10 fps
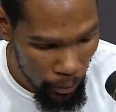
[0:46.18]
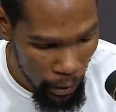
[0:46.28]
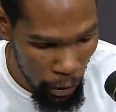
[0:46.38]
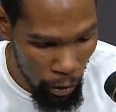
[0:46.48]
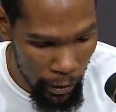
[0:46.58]

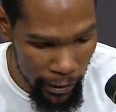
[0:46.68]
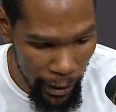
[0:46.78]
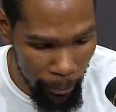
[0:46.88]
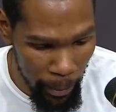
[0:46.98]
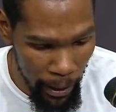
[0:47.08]
you know, on the
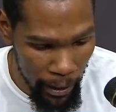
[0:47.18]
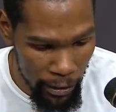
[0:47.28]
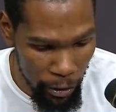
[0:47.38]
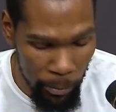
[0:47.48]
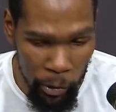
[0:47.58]
same page
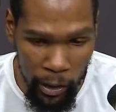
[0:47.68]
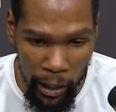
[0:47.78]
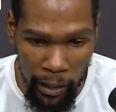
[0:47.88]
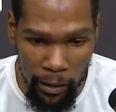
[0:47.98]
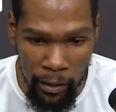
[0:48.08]
and
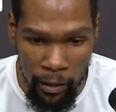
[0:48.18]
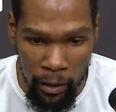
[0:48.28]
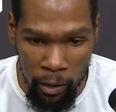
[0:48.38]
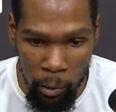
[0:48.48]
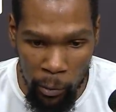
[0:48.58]
communicating
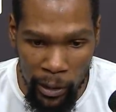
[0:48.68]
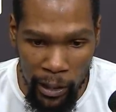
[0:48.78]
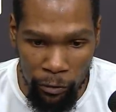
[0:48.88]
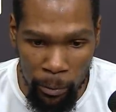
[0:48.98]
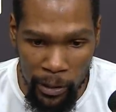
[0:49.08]
what we
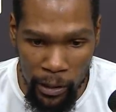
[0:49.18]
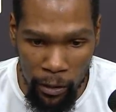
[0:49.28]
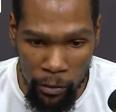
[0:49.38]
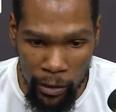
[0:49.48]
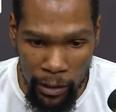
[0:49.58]
need from each
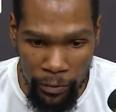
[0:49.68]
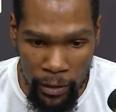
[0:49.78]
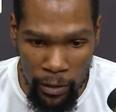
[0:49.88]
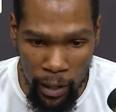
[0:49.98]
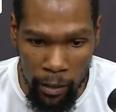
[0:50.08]
other on the
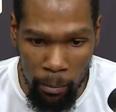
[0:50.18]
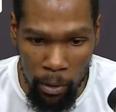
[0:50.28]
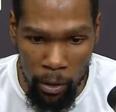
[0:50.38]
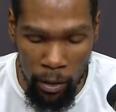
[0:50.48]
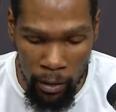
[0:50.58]
defensive side of the
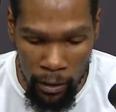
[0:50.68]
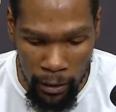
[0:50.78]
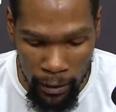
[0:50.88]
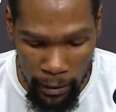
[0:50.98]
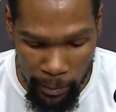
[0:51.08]
ball,
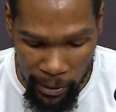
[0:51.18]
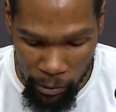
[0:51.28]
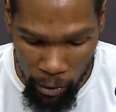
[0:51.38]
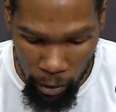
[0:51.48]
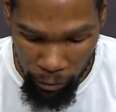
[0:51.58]

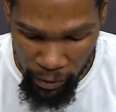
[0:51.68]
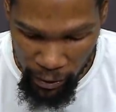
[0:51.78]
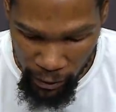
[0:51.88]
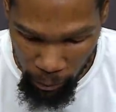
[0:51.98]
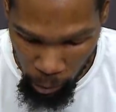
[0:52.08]
especially on offense.
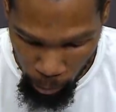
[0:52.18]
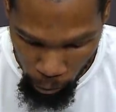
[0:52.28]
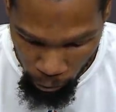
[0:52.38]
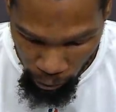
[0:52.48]
I think we were moving